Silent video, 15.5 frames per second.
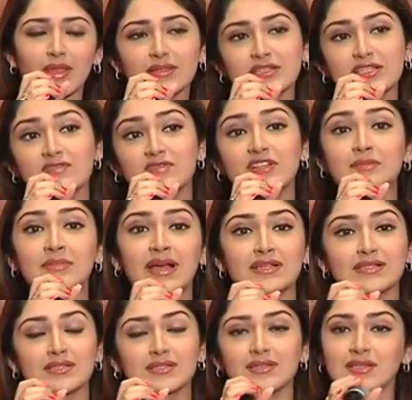This
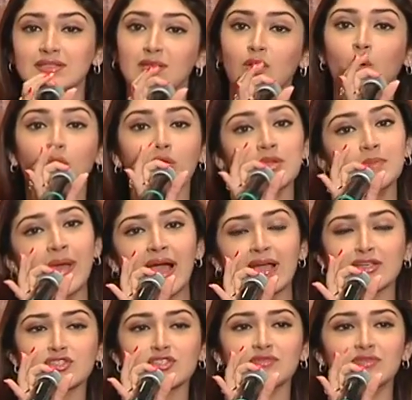film it's a whole
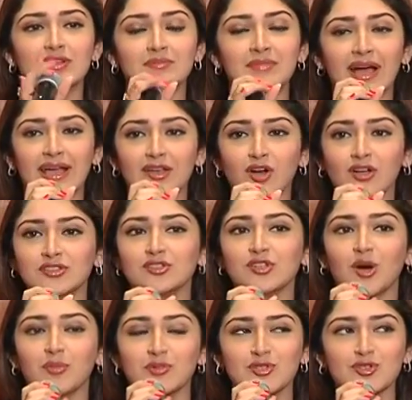package film. I got
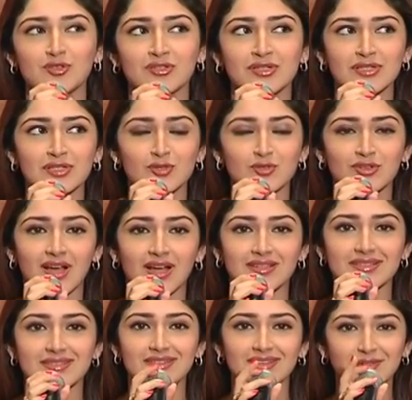the opportunity to
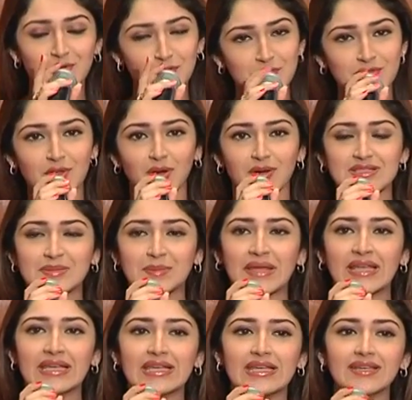dance in two songs
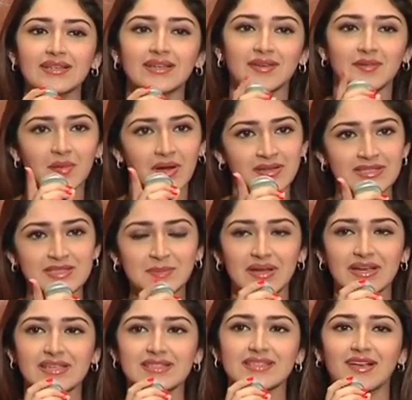mainly. One is
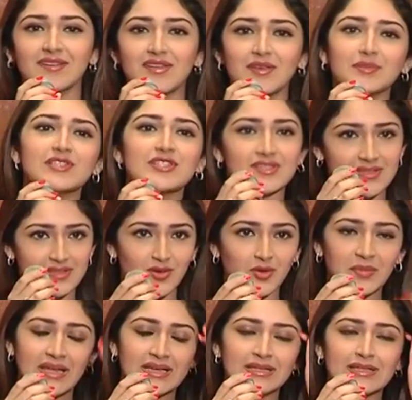Padesave, which is the
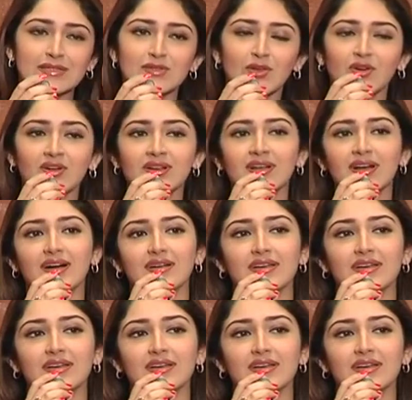romantic song.